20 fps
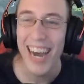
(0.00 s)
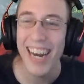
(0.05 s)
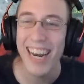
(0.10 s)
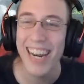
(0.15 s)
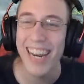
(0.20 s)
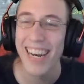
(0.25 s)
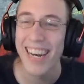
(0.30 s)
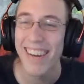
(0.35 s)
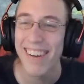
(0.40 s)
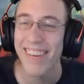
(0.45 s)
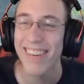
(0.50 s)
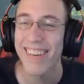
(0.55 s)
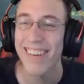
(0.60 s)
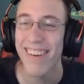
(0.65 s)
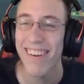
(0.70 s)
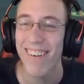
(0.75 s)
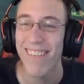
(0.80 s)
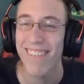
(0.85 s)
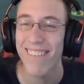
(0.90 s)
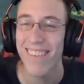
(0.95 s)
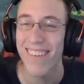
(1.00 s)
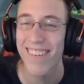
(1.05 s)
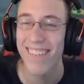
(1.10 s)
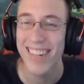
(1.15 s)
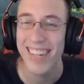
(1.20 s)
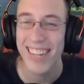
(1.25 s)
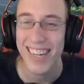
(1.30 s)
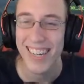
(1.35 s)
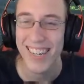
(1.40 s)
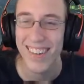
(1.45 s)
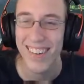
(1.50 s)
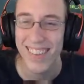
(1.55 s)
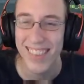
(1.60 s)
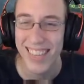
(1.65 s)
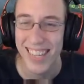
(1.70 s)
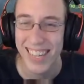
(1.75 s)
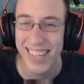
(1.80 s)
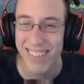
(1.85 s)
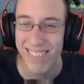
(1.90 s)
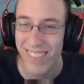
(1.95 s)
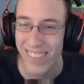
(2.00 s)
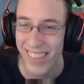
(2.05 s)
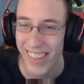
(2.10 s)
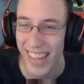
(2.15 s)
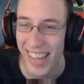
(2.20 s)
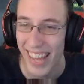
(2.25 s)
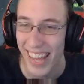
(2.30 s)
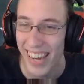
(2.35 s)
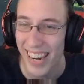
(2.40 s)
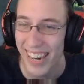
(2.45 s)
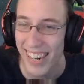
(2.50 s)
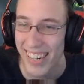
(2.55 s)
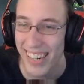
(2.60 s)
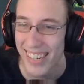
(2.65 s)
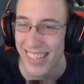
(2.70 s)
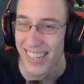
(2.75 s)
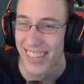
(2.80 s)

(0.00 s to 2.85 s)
didn't know you got a roadkill thing for that.